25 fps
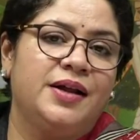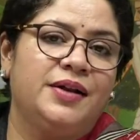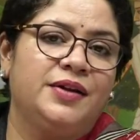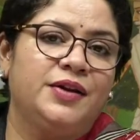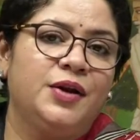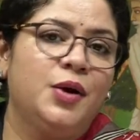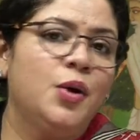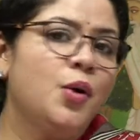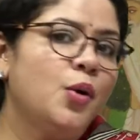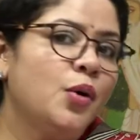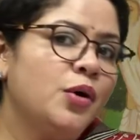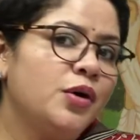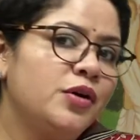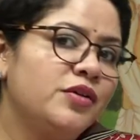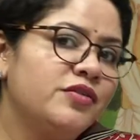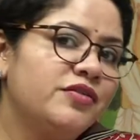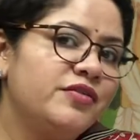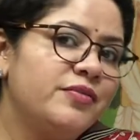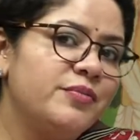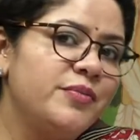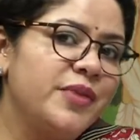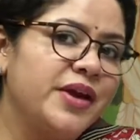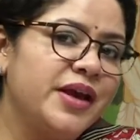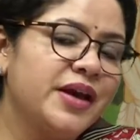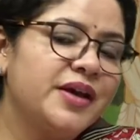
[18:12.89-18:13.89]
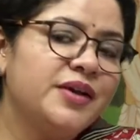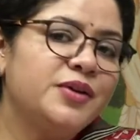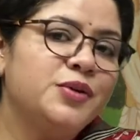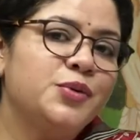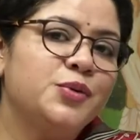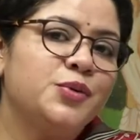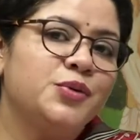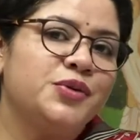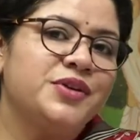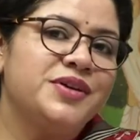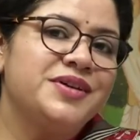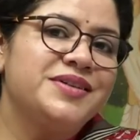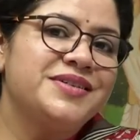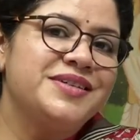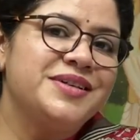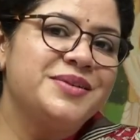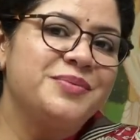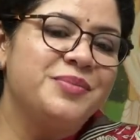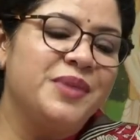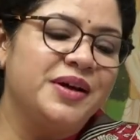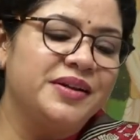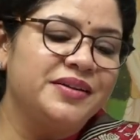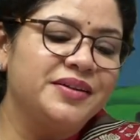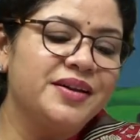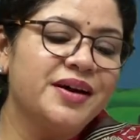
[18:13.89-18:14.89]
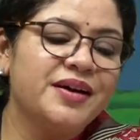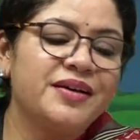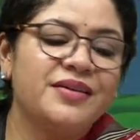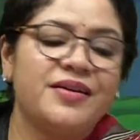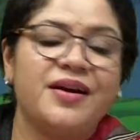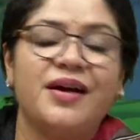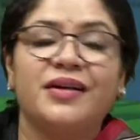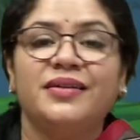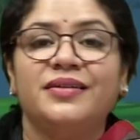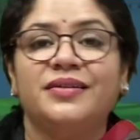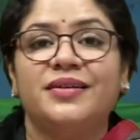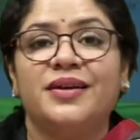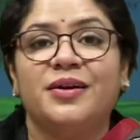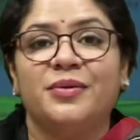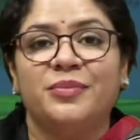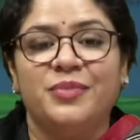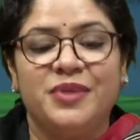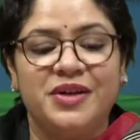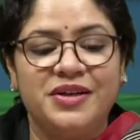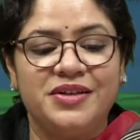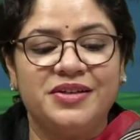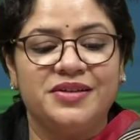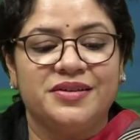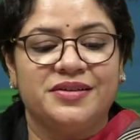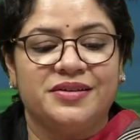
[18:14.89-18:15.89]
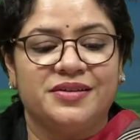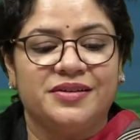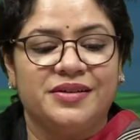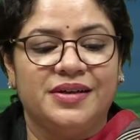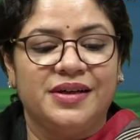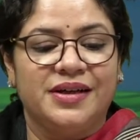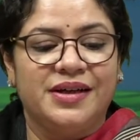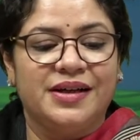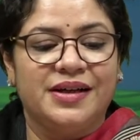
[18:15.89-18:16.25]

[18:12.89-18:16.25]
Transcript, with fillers: The whole of Meghadoot is in Mandakranta meter